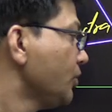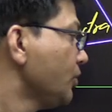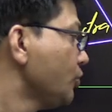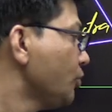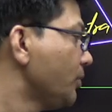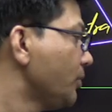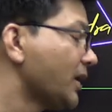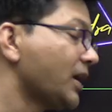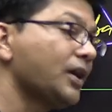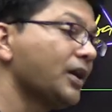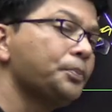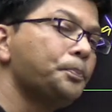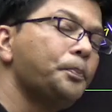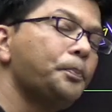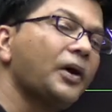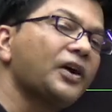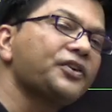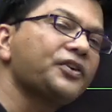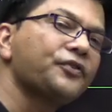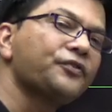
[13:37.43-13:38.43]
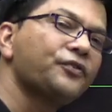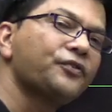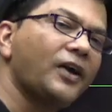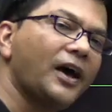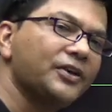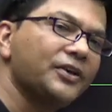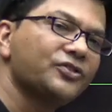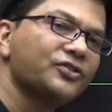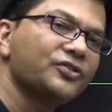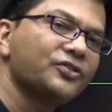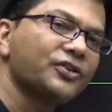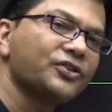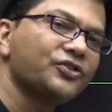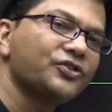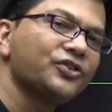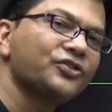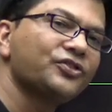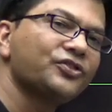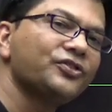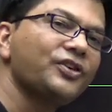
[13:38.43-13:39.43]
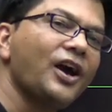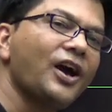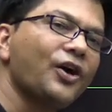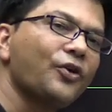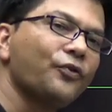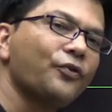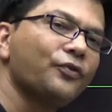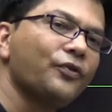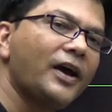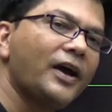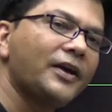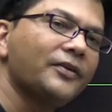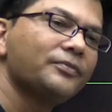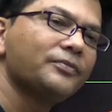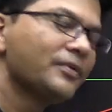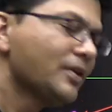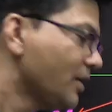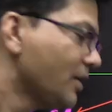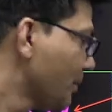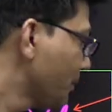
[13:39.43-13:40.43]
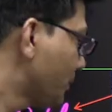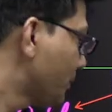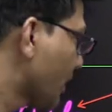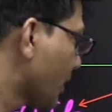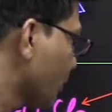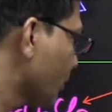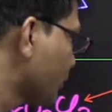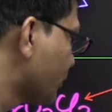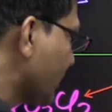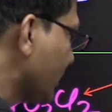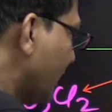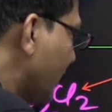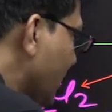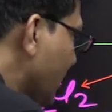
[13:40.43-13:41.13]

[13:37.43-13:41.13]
you will get butterfly structure CrO5, peroxide